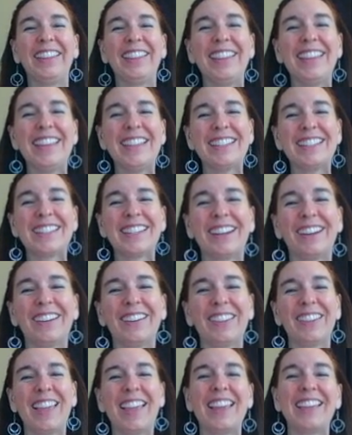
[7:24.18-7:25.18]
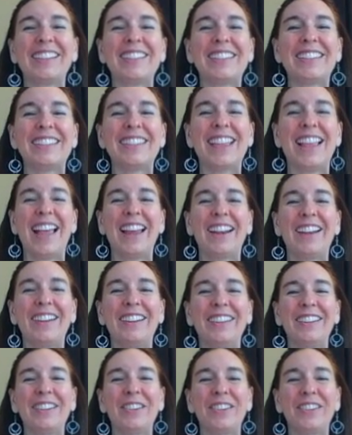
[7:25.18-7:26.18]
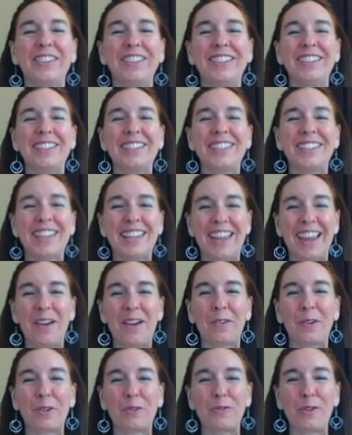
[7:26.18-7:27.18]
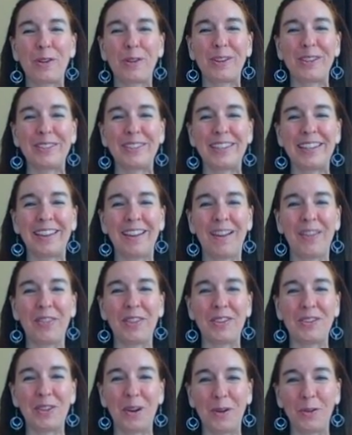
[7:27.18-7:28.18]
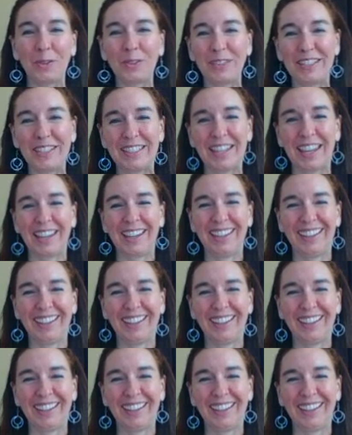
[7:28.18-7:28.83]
These are things that you see how we're focusing on the don'ts.